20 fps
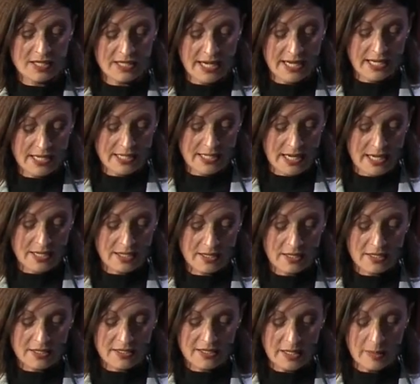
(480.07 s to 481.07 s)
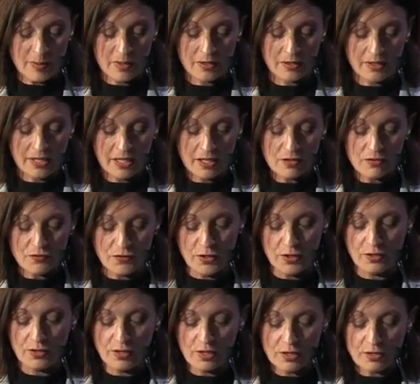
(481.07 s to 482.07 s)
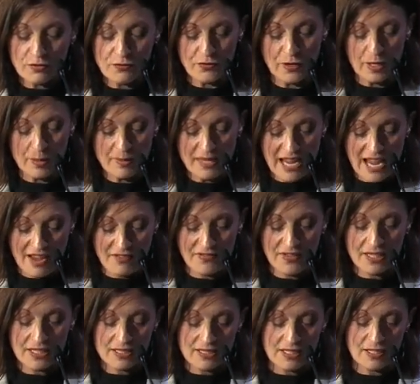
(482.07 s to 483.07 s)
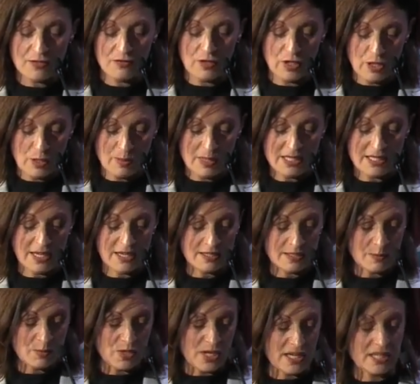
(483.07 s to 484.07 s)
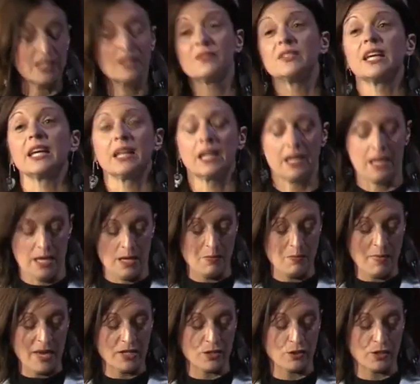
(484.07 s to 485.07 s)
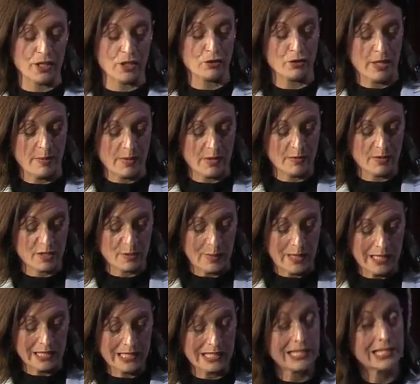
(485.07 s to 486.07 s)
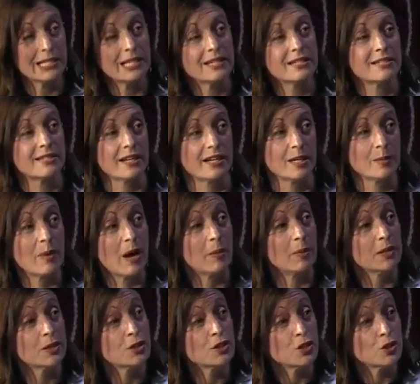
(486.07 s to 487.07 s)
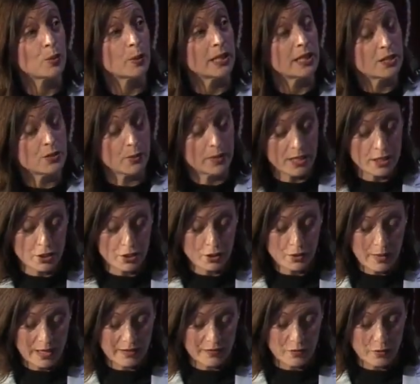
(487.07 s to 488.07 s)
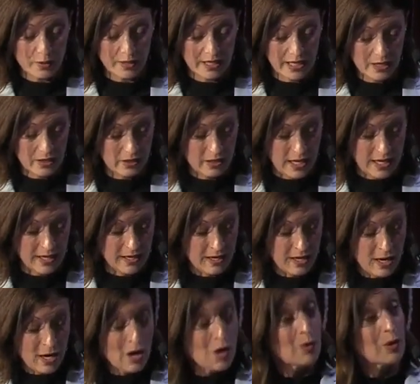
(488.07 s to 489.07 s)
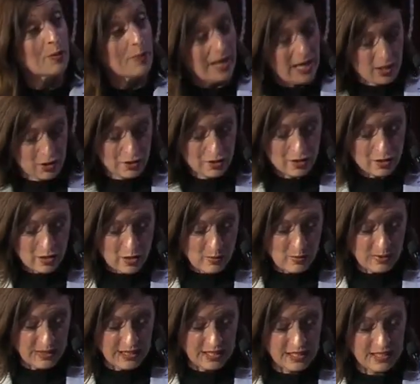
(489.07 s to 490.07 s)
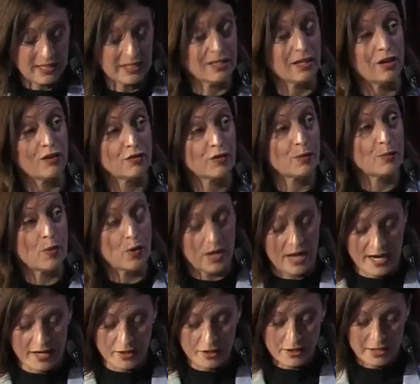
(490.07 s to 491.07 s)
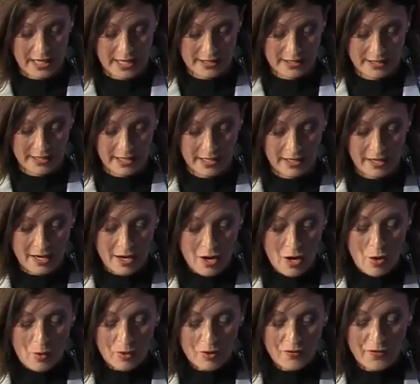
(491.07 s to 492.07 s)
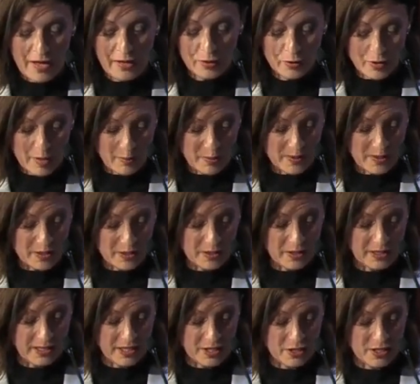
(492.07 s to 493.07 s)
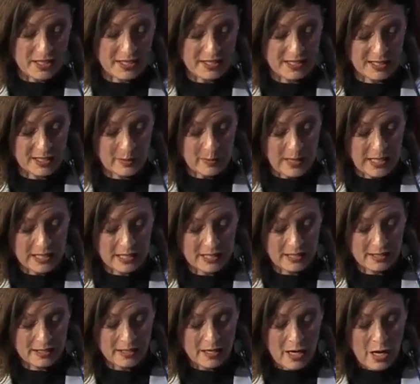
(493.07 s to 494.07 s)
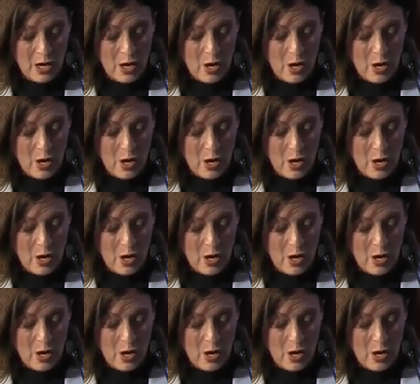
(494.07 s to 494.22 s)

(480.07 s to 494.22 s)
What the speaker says: and study data similarly confirm the efficacy of Qbtech's objective data in measuring treatment response. A study published in 2022 out of North Carolina, where patients completed a self-report and our testing, were followed up with their clinician at 6 months.